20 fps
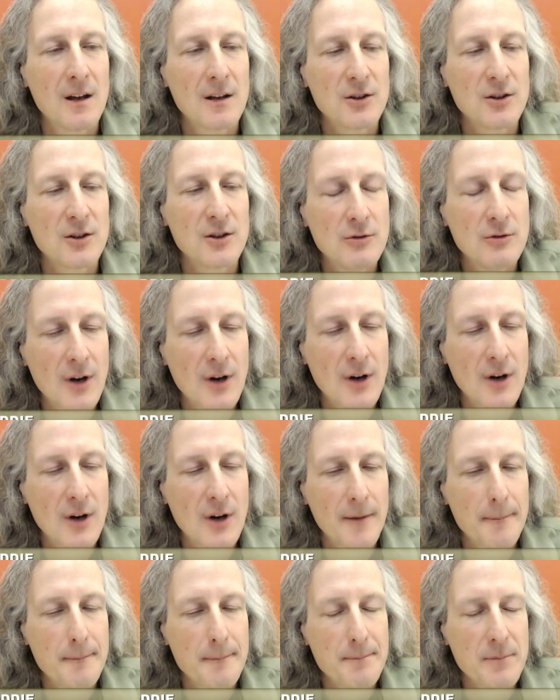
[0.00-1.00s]
you,
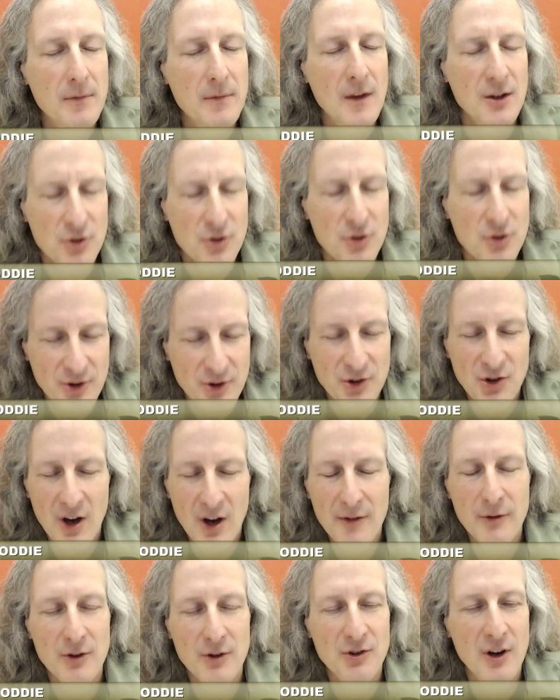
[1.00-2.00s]
um, in terms of the
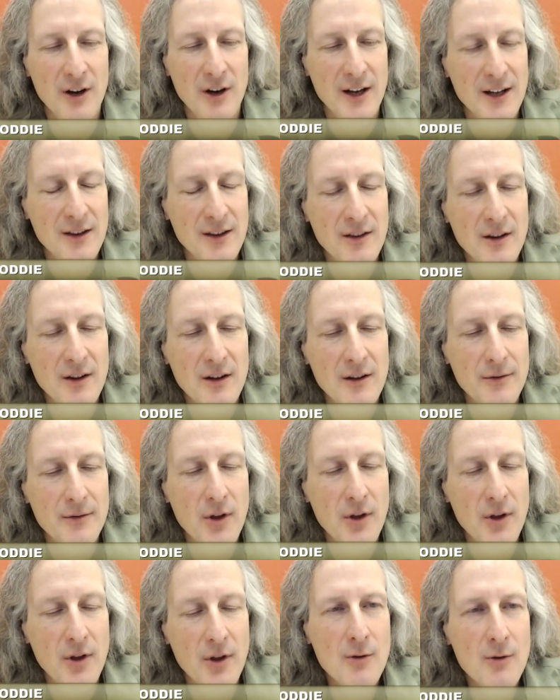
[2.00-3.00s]
software, sorry, in the, the
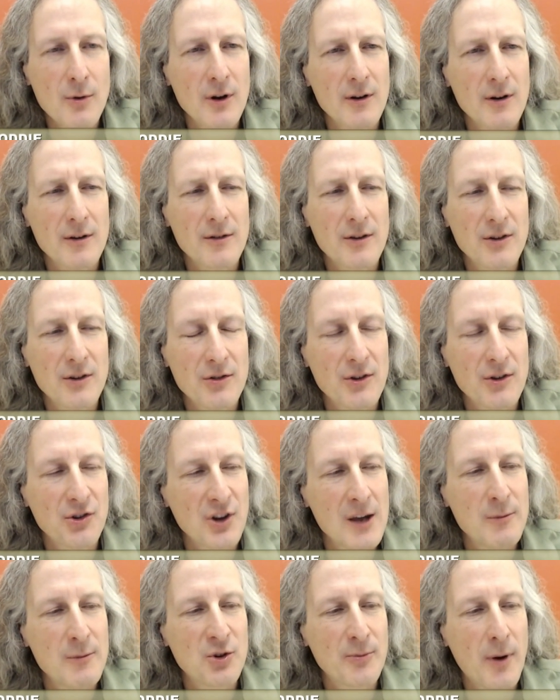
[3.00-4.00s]
hardware, the, the
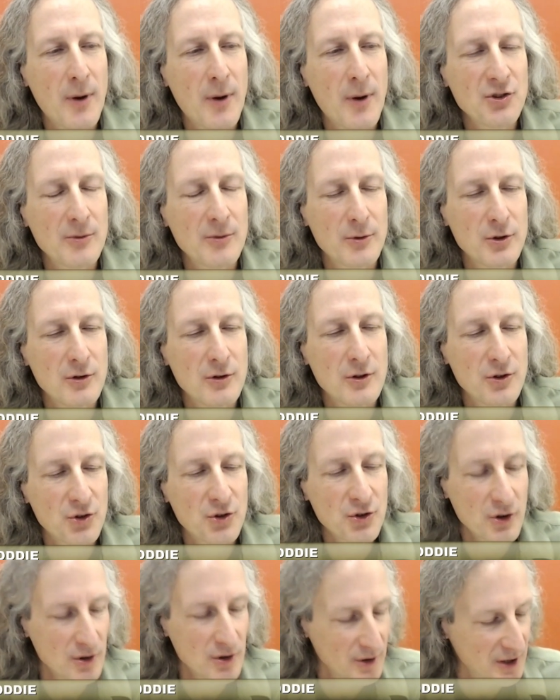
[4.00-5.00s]
same as possible. You could
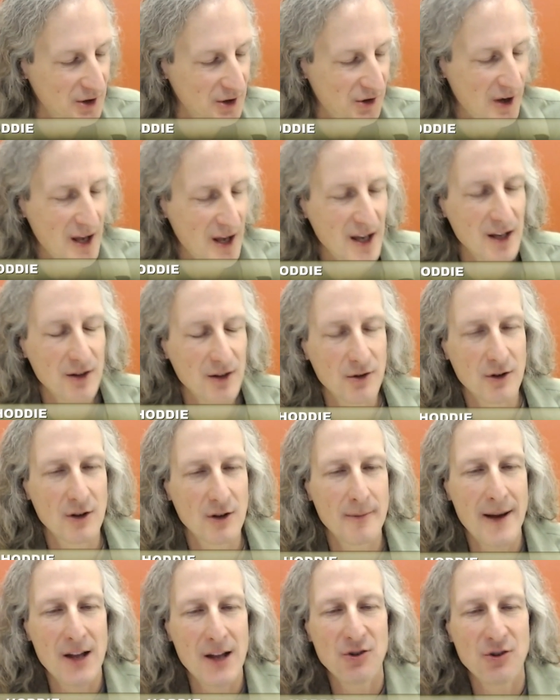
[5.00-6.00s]
certainly take, you could
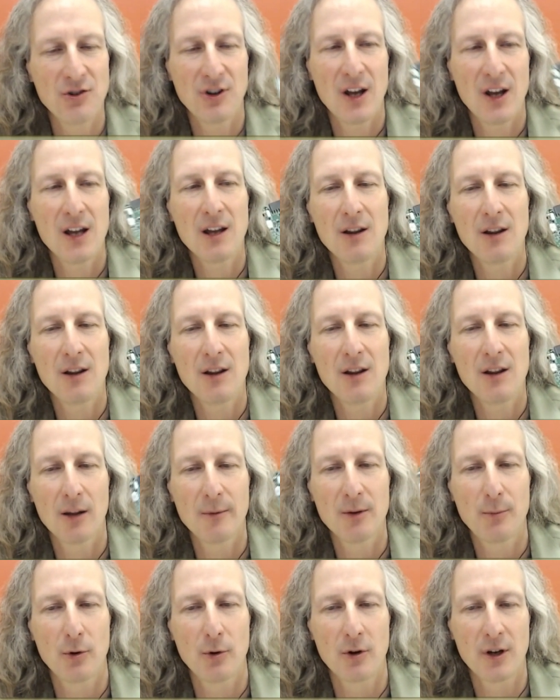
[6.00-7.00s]
imagine taking the
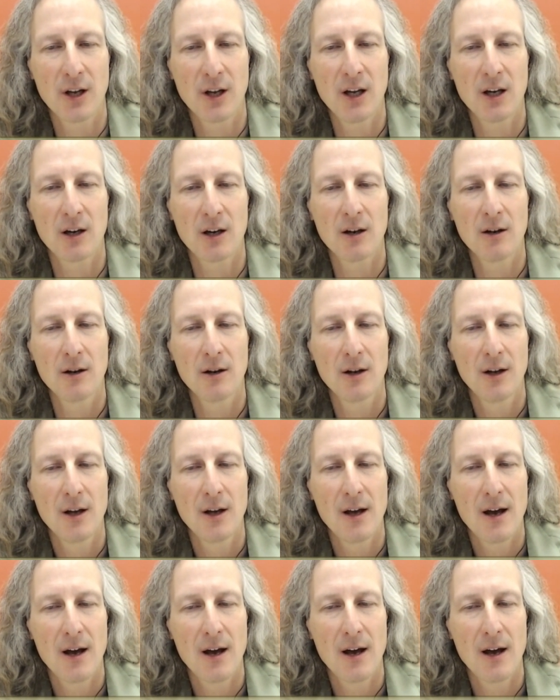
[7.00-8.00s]
element board here
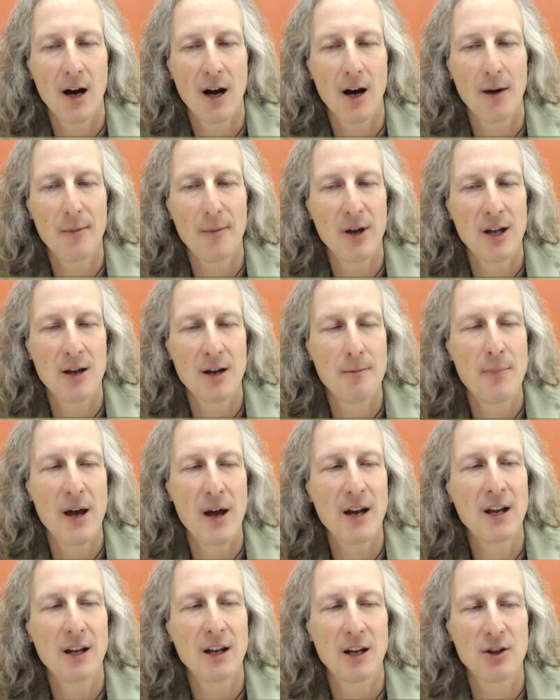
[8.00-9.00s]
um, and
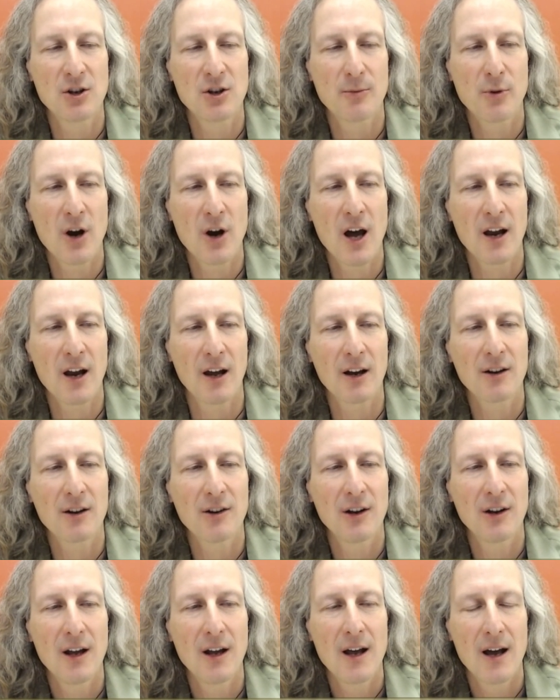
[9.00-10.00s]
embedding it in your product.
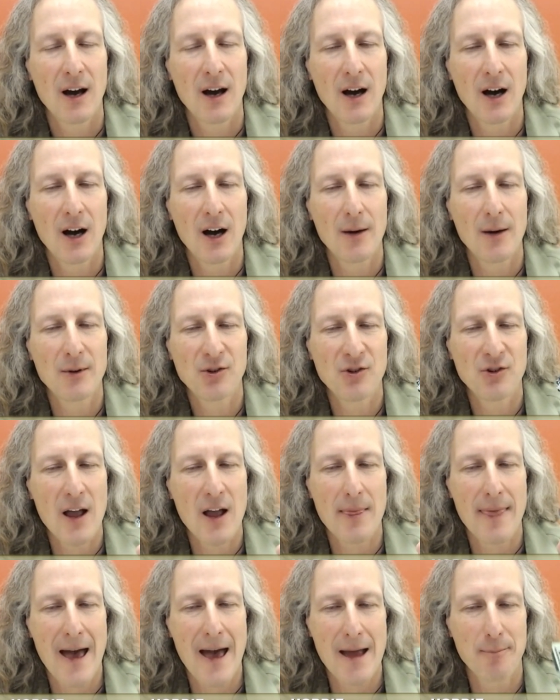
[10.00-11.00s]
Um, it's
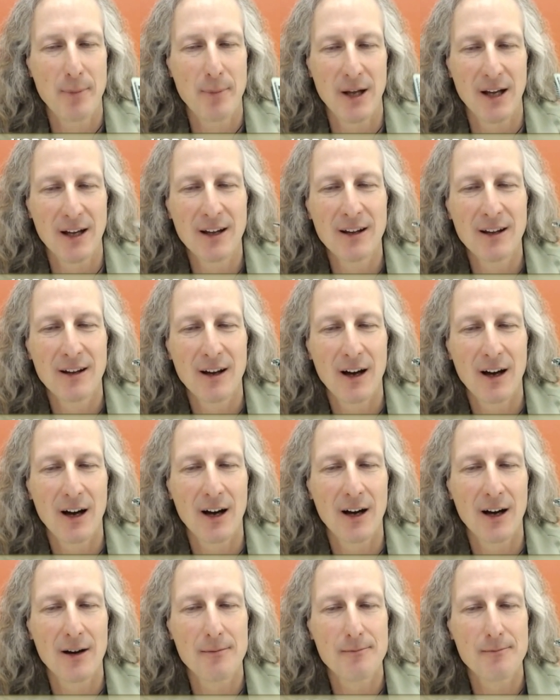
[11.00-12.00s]
not that big.
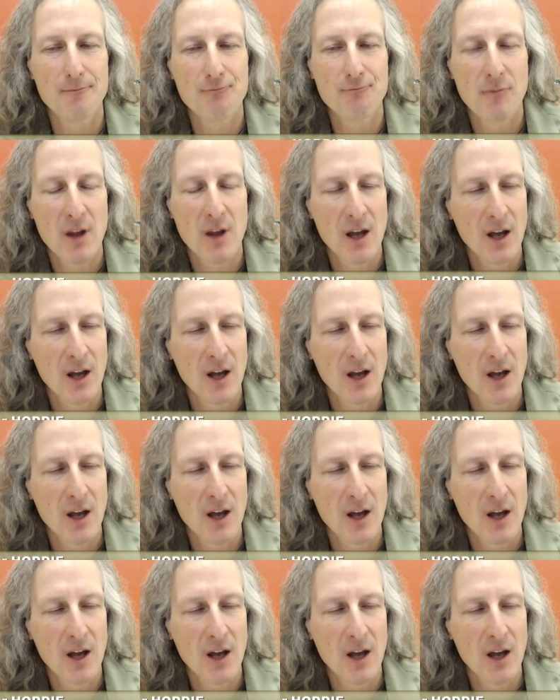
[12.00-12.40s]
Um,